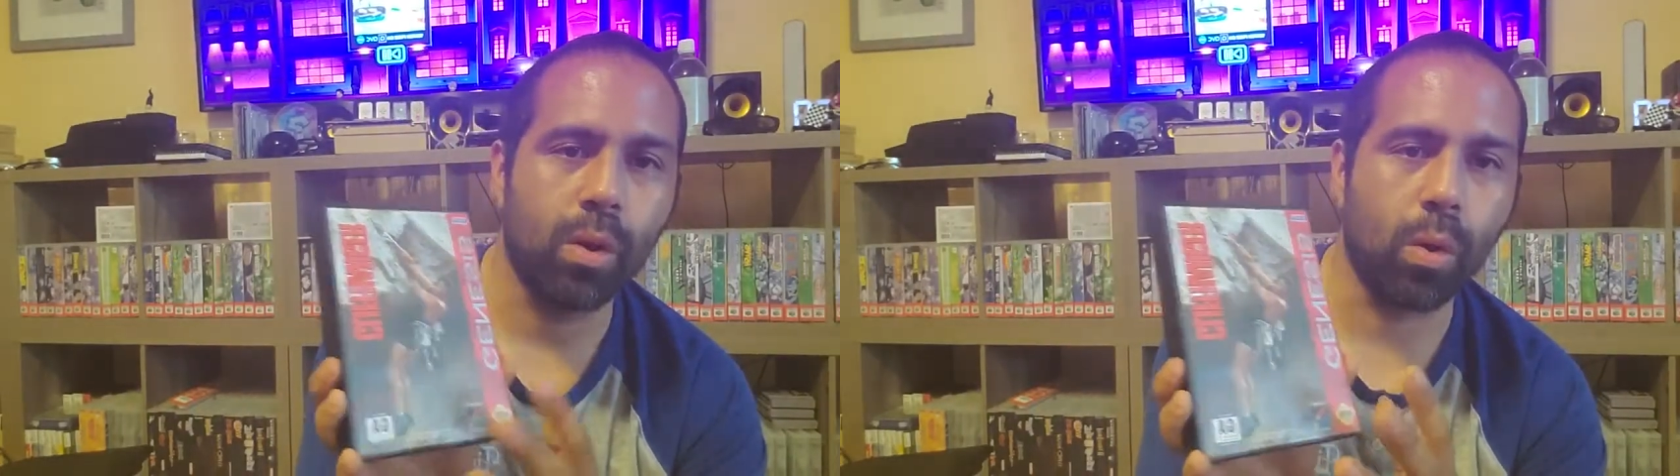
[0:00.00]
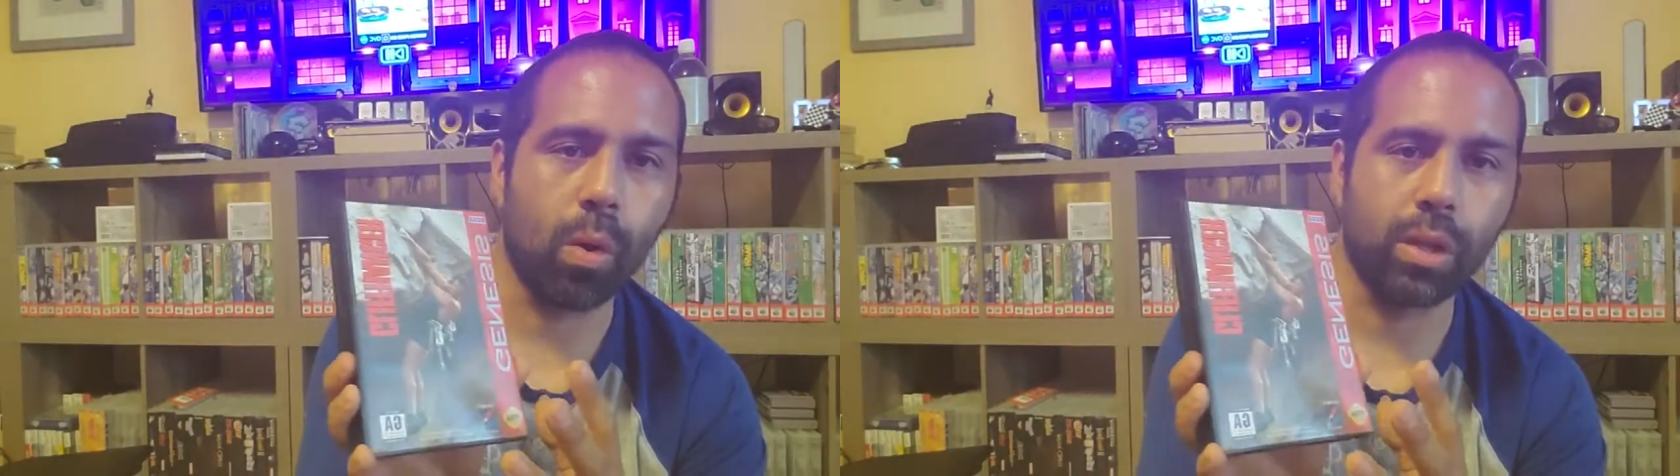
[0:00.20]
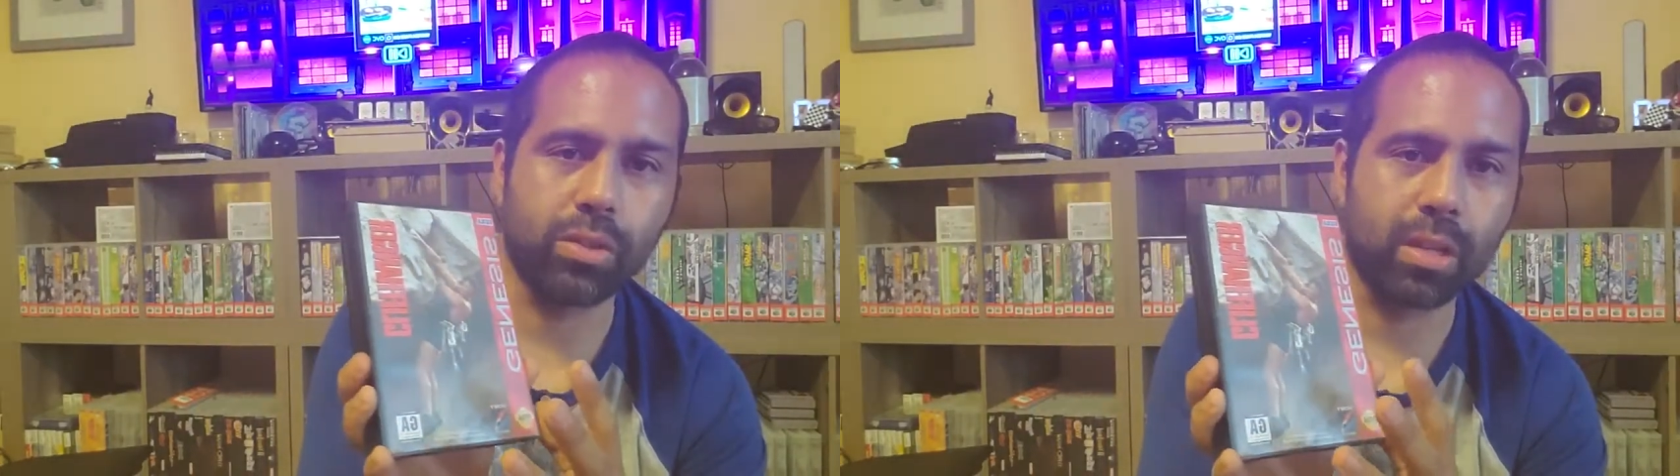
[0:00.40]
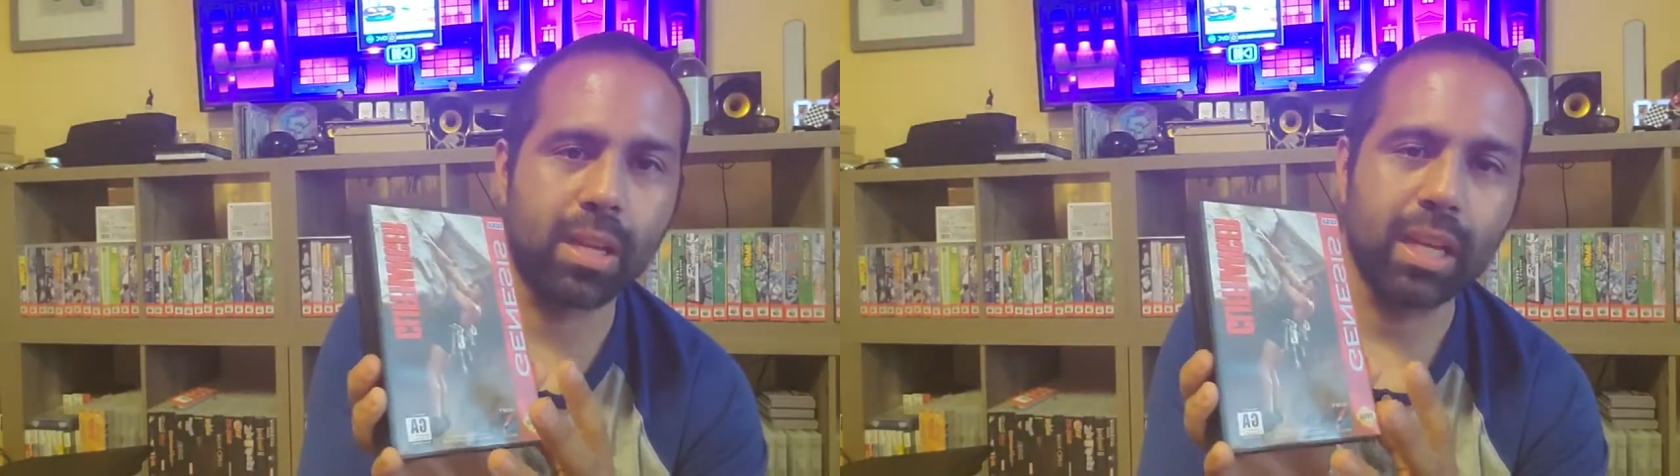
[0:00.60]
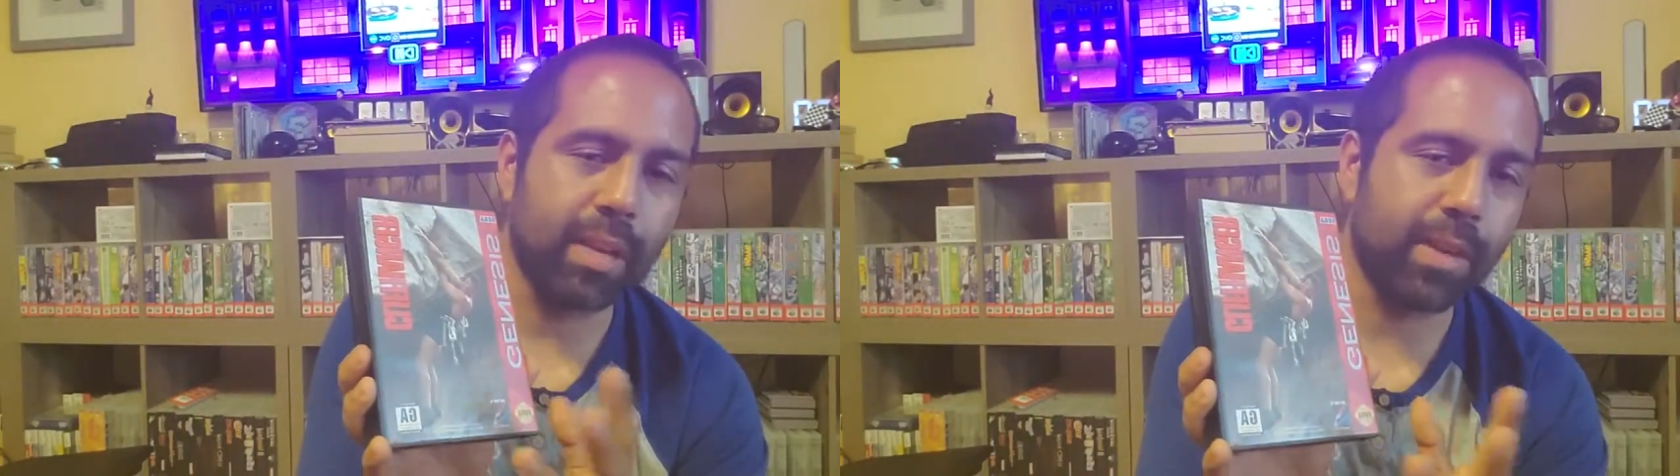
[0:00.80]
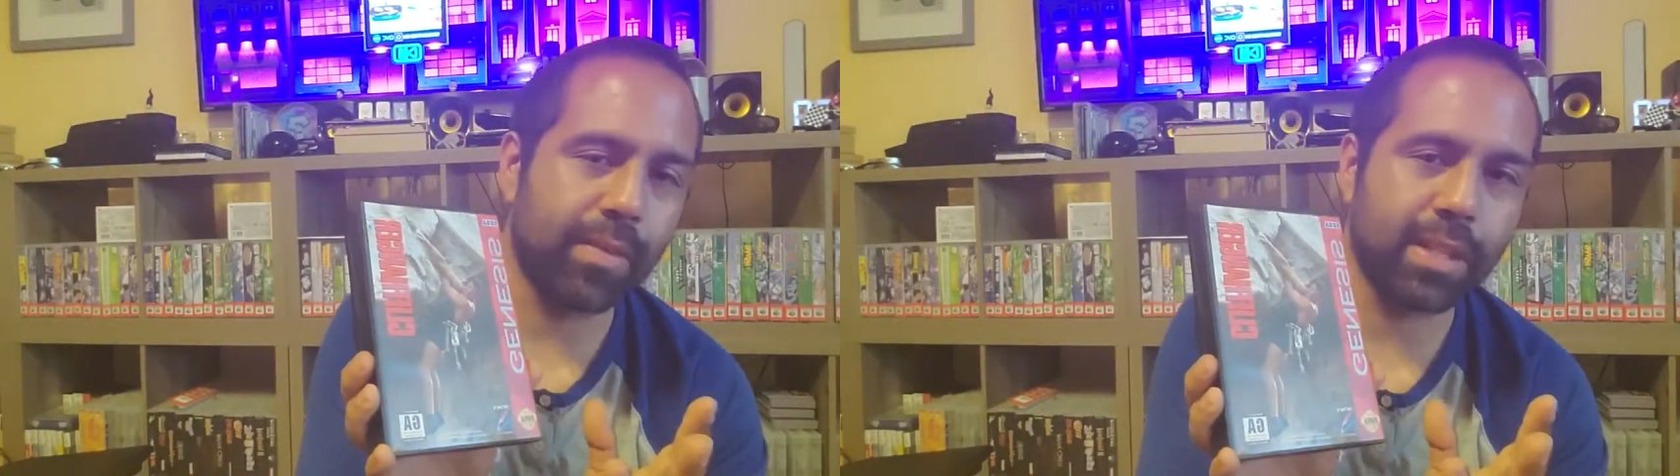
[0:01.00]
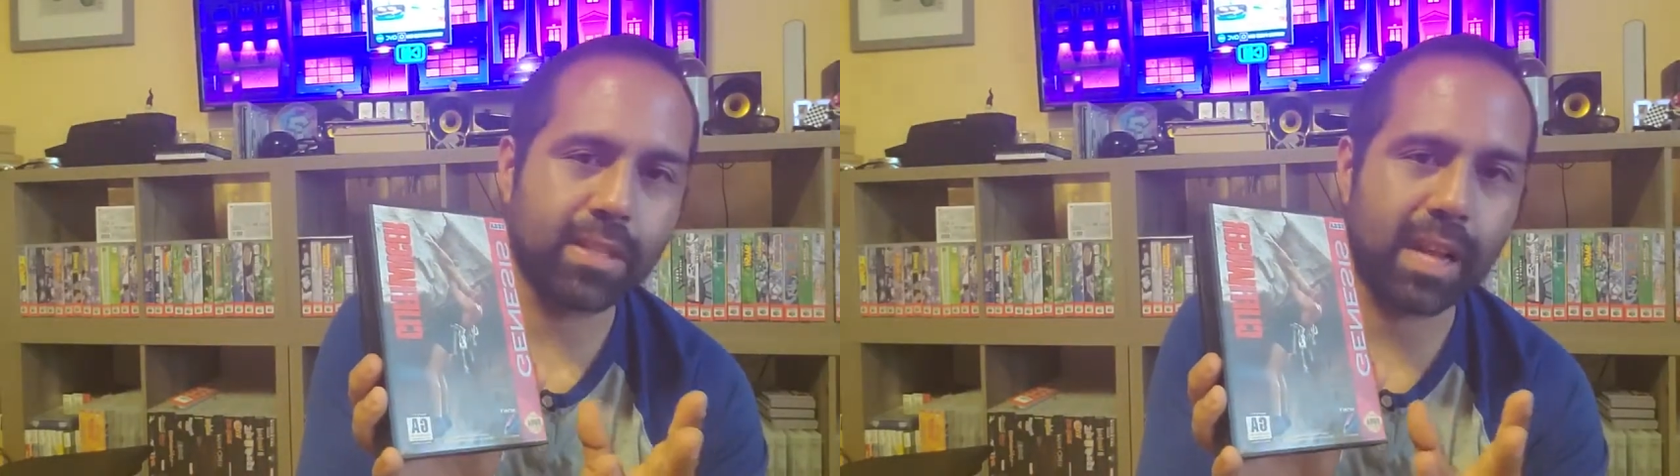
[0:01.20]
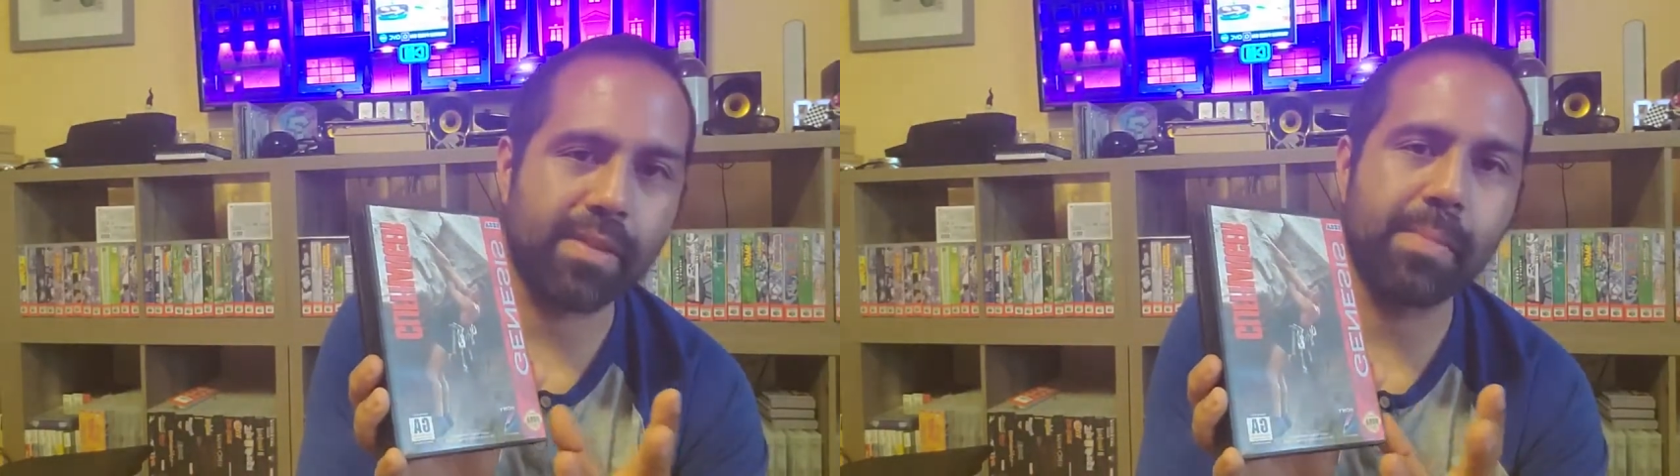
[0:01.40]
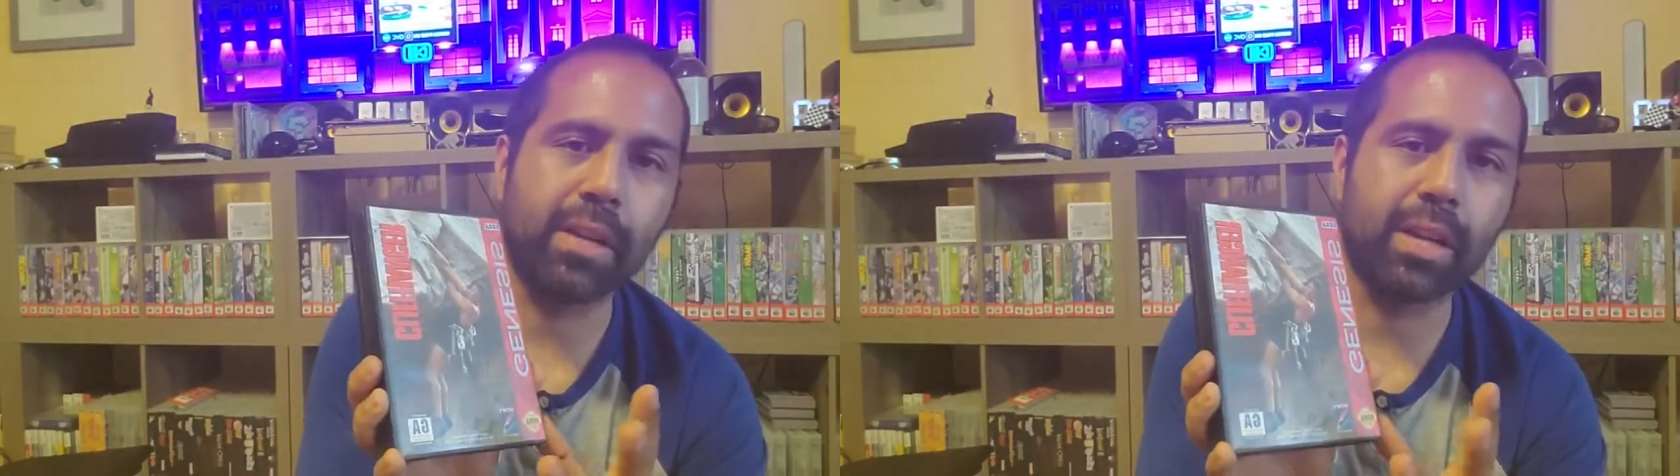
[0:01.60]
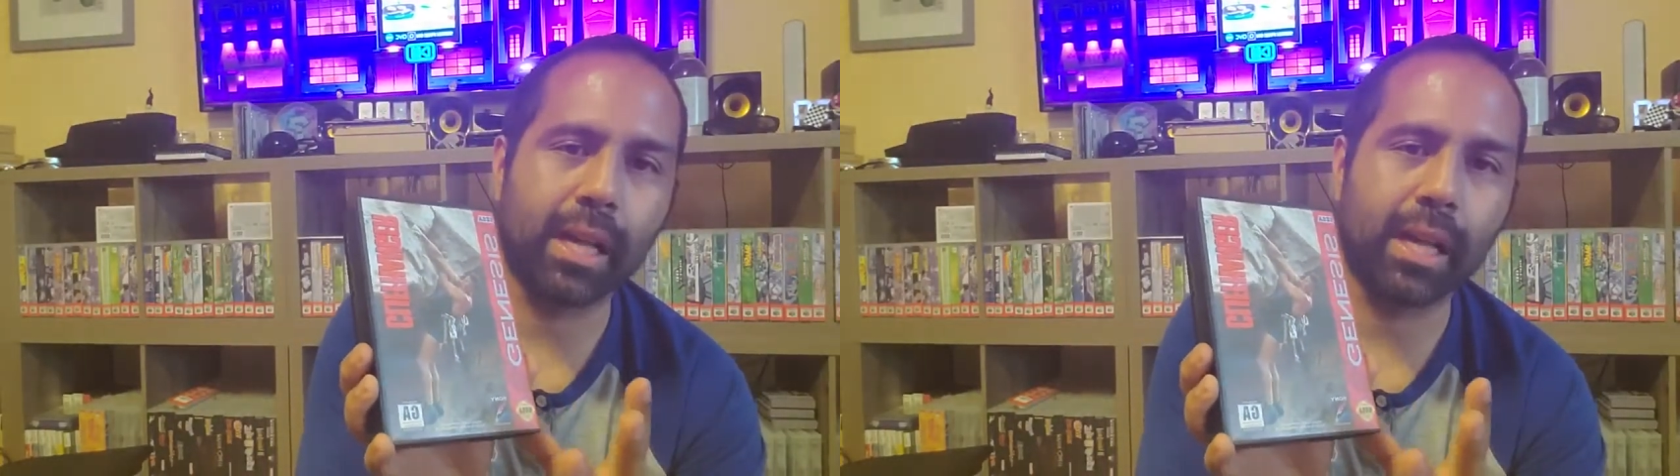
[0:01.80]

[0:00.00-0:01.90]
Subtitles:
Or just, even if it doesn't have the manual,